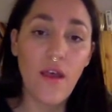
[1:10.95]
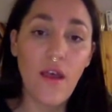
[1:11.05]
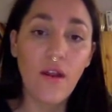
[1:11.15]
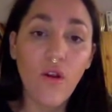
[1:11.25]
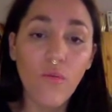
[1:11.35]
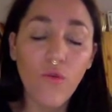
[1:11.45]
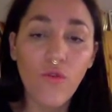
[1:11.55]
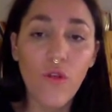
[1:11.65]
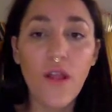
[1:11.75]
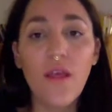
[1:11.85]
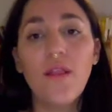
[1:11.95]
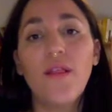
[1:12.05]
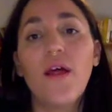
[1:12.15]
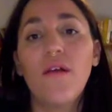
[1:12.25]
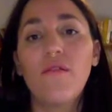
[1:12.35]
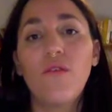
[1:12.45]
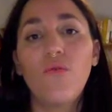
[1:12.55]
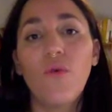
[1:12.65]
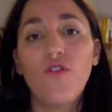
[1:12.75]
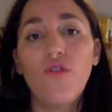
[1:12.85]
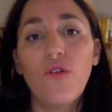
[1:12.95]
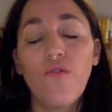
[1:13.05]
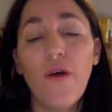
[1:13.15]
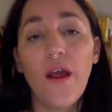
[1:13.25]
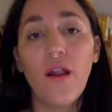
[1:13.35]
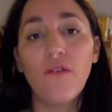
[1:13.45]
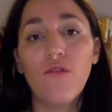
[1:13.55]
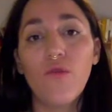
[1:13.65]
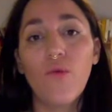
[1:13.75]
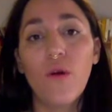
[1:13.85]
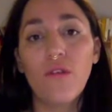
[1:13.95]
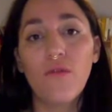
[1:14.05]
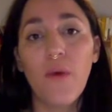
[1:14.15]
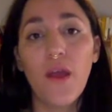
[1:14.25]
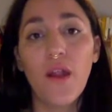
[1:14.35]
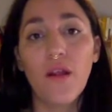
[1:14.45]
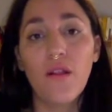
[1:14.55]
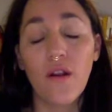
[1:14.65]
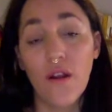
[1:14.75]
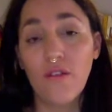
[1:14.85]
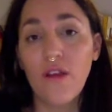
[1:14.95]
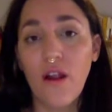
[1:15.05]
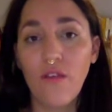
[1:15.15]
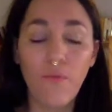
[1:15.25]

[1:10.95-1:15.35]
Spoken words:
enormously the situation of violence towards migrant and racialized